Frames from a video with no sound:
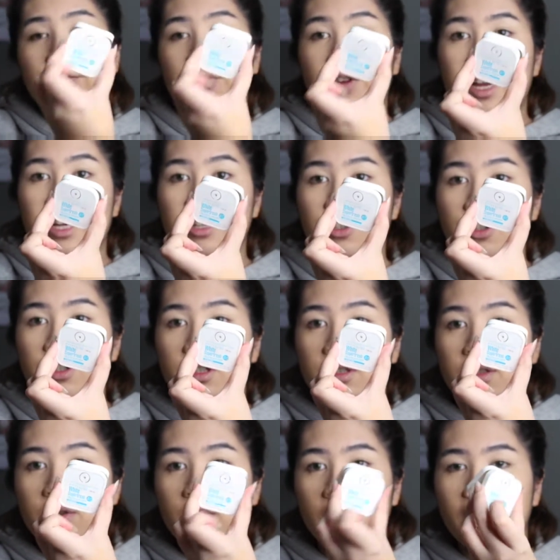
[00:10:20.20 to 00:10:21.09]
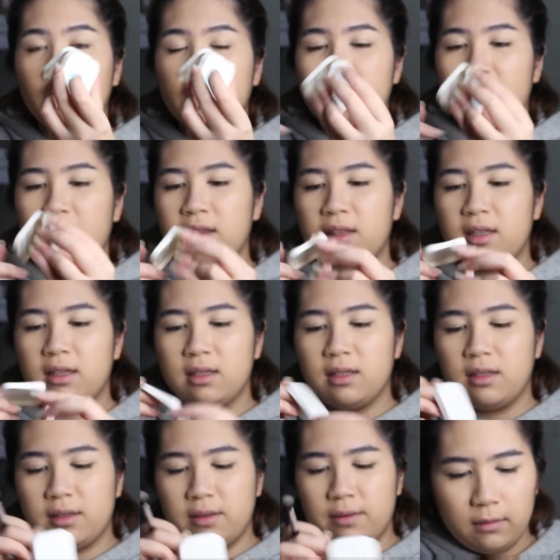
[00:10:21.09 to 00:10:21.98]
Fresh, so it looks like
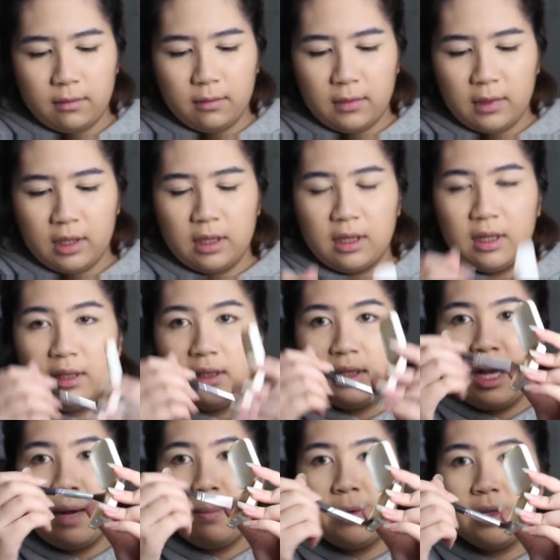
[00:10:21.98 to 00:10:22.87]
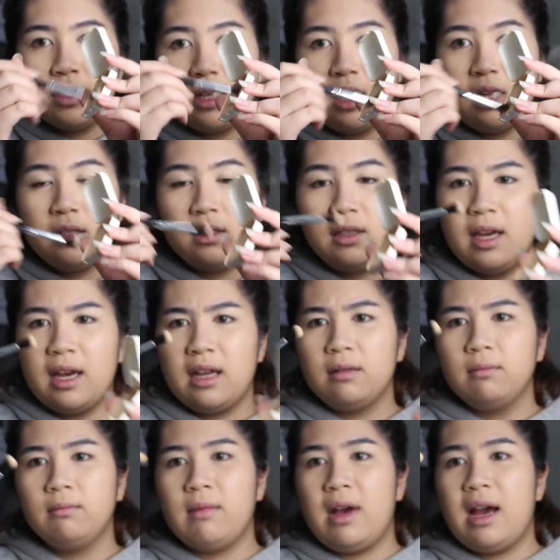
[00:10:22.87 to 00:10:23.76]
this. Tapos I'll
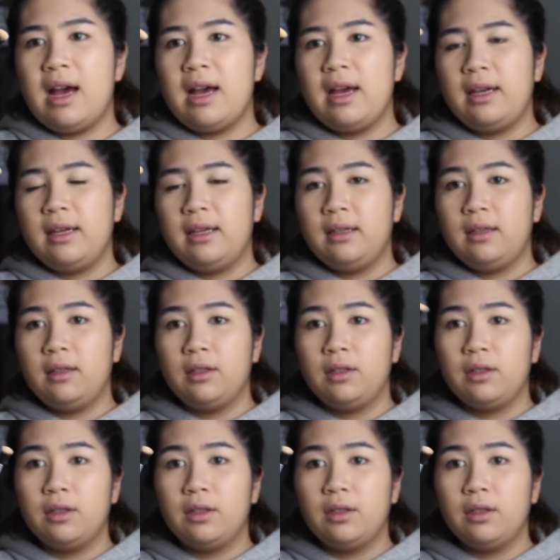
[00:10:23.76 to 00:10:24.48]
get my